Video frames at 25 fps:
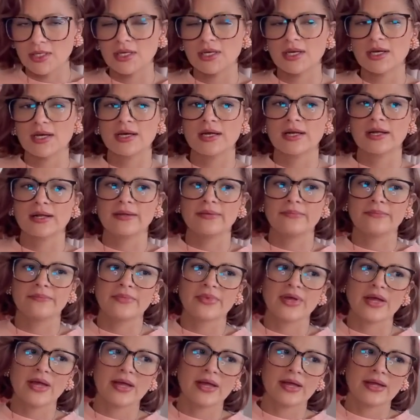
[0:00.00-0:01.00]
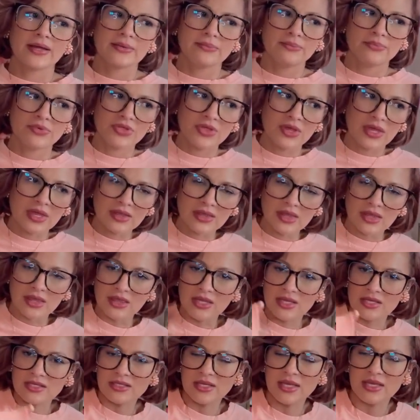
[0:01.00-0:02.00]
I think that
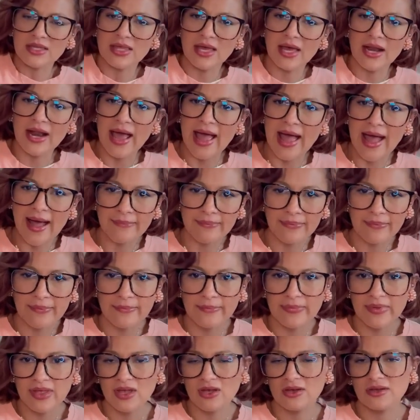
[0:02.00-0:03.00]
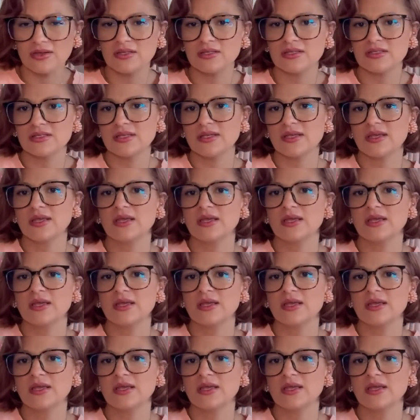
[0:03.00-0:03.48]
things like that happen because